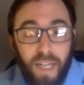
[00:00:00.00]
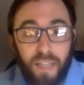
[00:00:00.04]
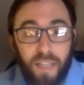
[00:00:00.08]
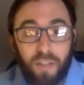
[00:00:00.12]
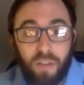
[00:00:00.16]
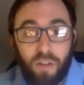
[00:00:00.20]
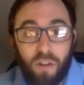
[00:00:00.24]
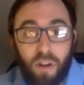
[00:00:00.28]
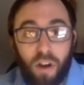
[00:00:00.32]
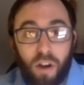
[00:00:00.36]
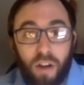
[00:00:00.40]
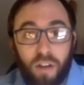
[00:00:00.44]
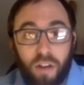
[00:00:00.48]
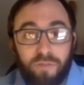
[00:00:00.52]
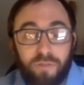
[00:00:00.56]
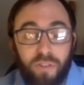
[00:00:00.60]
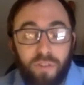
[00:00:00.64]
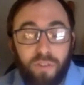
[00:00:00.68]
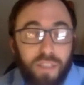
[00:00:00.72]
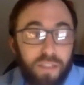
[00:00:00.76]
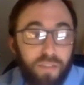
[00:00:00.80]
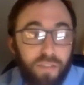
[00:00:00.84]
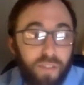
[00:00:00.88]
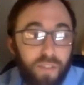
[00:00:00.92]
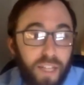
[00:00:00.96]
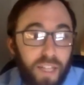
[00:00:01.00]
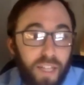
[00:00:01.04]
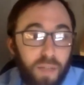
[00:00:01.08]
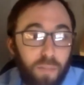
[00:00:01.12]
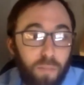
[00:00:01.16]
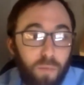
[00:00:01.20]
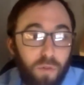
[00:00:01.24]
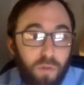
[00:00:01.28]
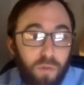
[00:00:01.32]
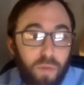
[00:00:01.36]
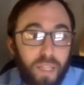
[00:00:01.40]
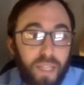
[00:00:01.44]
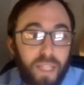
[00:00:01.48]
There are funds
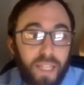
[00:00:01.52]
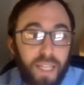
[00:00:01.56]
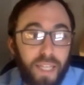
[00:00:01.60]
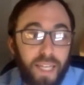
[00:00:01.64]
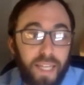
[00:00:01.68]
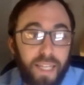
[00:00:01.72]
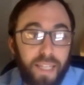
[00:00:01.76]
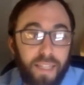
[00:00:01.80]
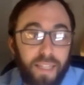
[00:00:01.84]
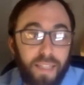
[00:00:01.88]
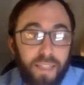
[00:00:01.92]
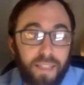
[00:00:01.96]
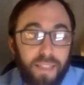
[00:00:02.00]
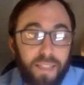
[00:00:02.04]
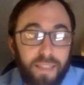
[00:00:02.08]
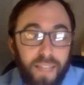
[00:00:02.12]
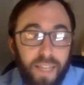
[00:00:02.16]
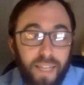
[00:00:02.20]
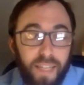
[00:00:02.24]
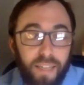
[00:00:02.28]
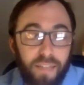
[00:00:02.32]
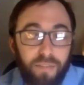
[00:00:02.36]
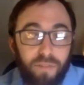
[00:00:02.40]
available within the State